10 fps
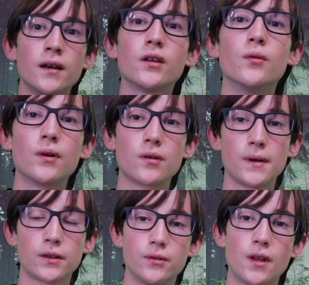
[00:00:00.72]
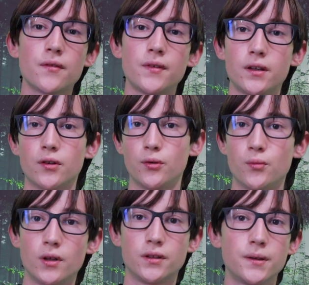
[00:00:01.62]
Hello and welcome back to another video,
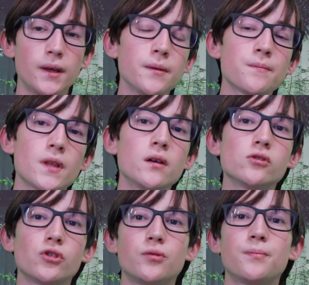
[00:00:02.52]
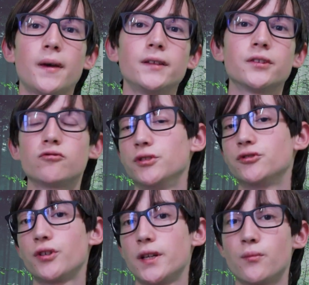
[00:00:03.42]
where today I'm going to show you basic
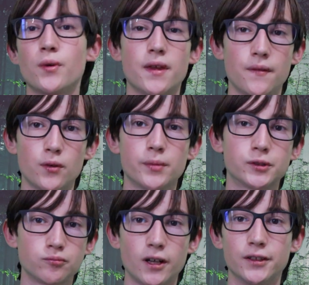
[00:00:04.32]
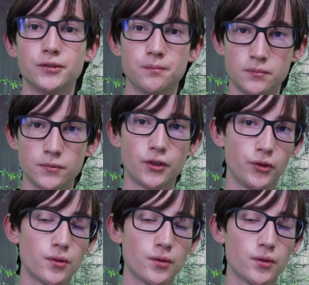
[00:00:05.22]
green screening with HitFilm Express, so